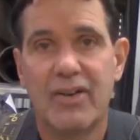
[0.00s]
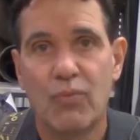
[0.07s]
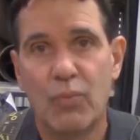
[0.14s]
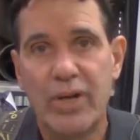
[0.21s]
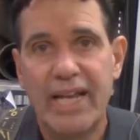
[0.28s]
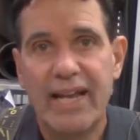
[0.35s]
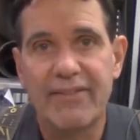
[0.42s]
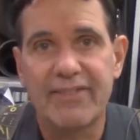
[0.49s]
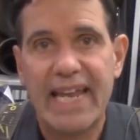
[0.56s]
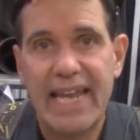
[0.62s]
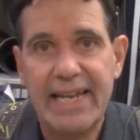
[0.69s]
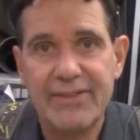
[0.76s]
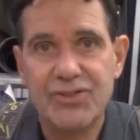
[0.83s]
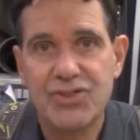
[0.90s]
We have
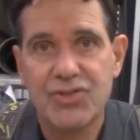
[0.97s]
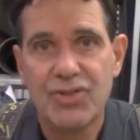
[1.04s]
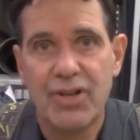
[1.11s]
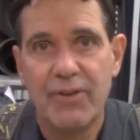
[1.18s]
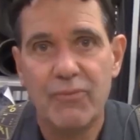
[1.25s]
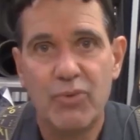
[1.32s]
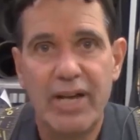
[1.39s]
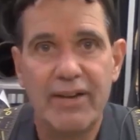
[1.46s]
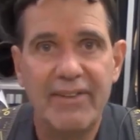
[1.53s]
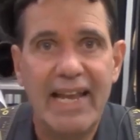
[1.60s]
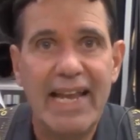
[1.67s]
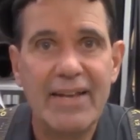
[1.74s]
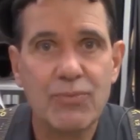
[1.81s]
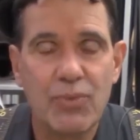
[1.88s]
gates, we have
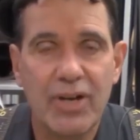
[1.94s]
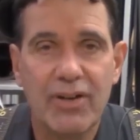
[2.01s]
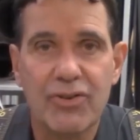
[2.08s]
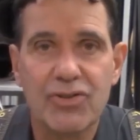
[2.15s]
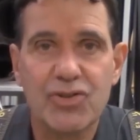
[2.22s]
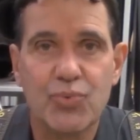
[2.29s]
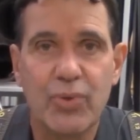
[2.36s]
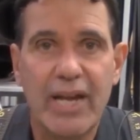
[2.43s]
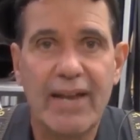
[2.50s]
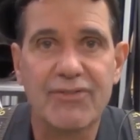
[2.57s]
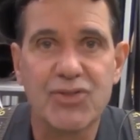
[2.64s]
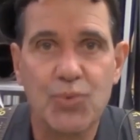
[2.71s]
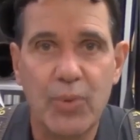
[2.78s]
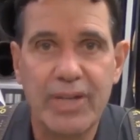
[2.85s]
handrails, we
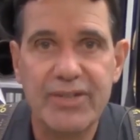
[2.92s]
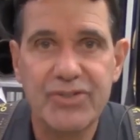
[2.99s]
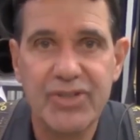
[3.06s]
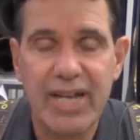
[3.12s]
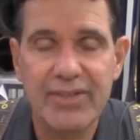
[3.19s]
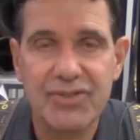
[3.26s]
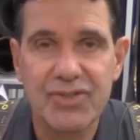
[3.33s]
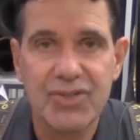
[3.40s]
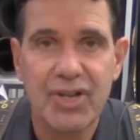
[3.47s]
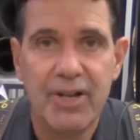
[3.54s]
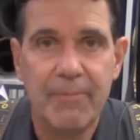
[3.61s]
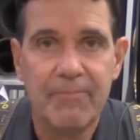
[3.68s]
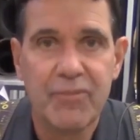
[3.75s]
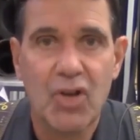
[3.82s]
have swing sets,
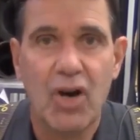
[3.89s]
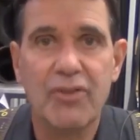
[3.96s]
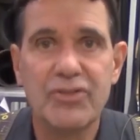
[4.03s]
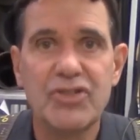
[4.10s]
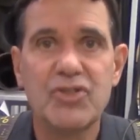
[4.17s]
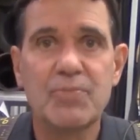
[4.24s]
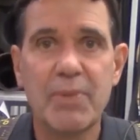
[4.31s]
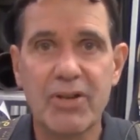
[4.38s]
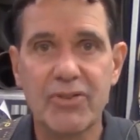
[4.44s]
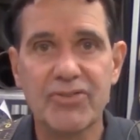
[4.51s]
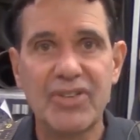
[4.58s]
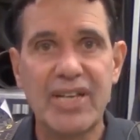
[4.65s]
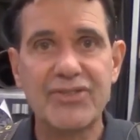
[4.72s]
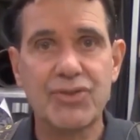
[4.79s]
all these metal
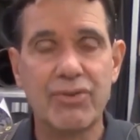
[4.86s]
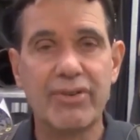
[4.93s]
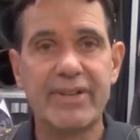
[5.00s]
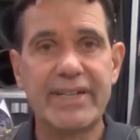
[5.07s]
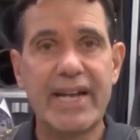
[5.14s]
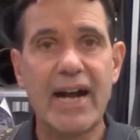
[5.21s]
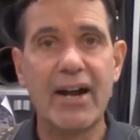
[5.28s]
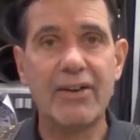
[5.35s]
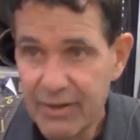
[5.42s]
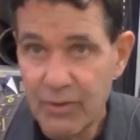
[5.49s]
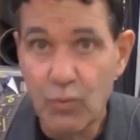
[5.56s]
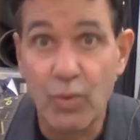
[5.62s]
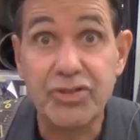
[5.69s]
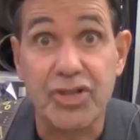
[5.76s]
things in our yard.
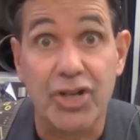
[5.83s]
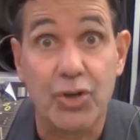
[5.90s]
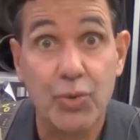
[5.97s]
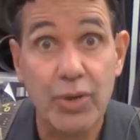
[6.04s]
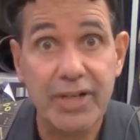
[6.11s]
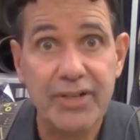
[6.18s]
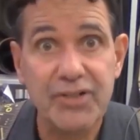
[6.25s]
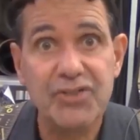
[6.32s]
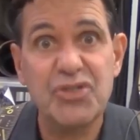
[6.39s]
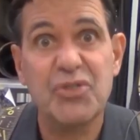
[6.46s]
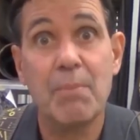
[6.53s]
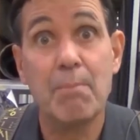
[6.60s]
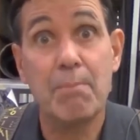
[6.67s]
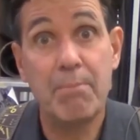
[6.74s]
What's the quickest,
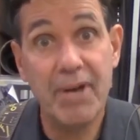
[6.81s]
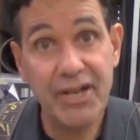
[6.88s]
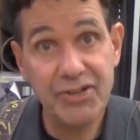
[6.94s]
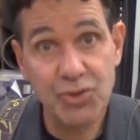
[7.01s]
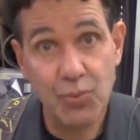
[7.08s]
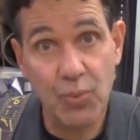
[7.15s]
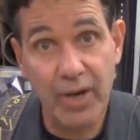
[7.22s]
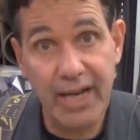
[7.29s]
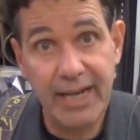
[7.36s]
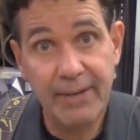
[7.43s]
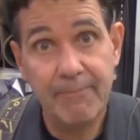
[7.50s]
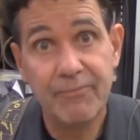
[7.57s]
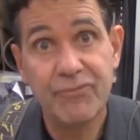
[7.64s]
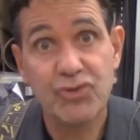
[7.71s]
best
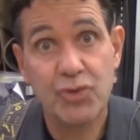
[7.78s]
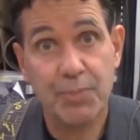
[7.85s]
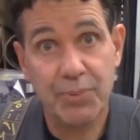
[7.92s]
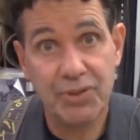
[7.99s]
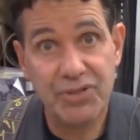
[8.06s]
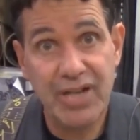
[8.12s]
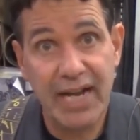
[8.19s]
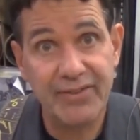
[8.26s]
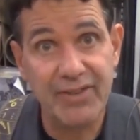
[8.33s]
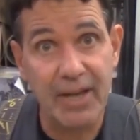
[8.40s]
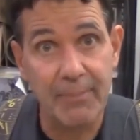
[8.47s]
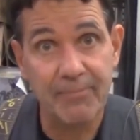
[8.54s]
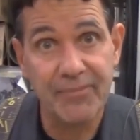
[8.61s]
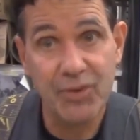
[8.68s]
way to protect
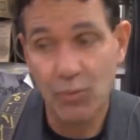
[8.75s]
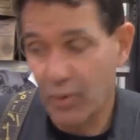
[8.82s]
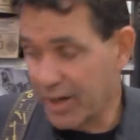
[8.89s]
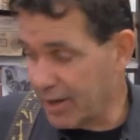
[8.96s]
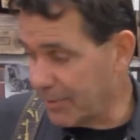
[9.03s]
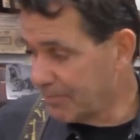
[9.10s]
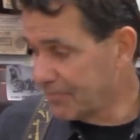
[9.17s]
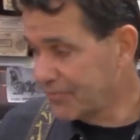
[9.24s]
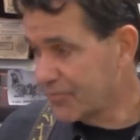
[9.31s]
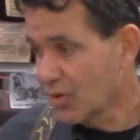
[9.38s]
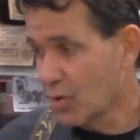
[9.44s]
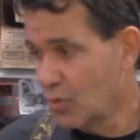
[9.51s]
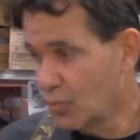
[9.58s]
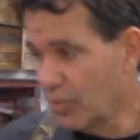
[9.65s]
them? Well,
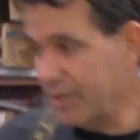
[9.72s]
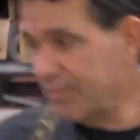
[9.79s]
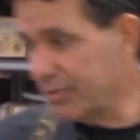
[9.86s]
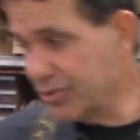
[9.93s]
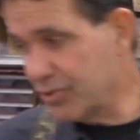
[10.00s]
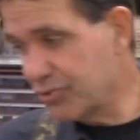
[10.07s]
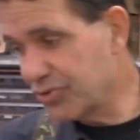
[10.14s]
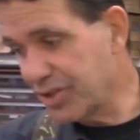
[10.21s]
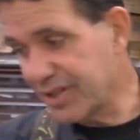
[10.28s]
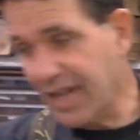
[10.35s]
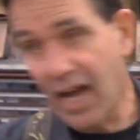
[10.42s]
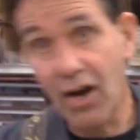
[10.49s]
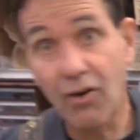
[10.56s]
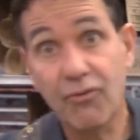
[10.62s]
we've been using
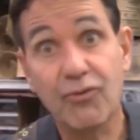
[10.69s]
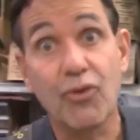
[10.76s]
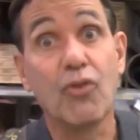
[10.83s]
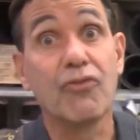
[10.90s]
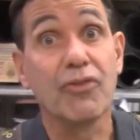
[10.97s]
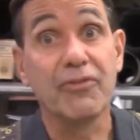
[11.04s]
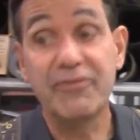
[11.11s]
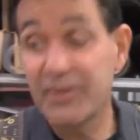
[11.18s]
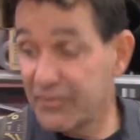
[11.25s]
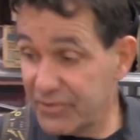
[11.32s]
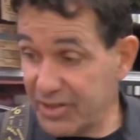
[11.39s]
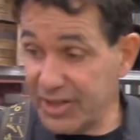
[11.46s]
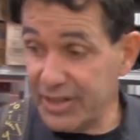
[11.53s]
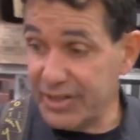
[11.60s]
now for over
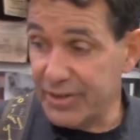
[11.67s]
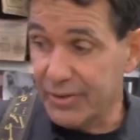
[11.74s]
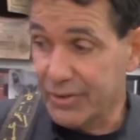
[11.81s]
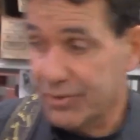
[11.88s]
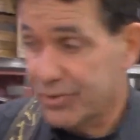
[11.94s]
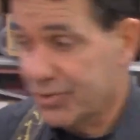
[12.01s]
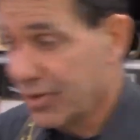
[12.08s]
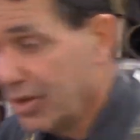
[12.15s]
15 years